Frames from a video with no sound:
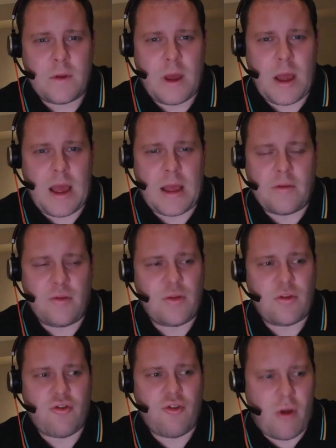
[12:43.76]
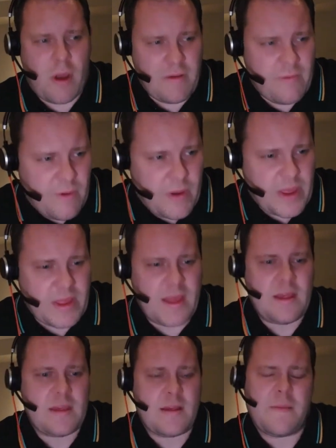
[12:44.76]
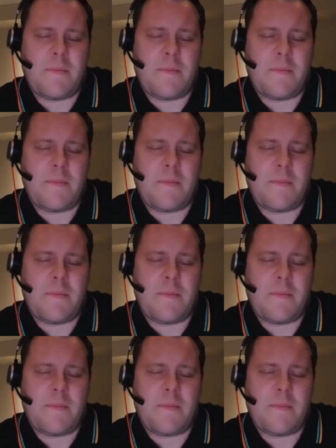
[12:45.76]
and try and fight this,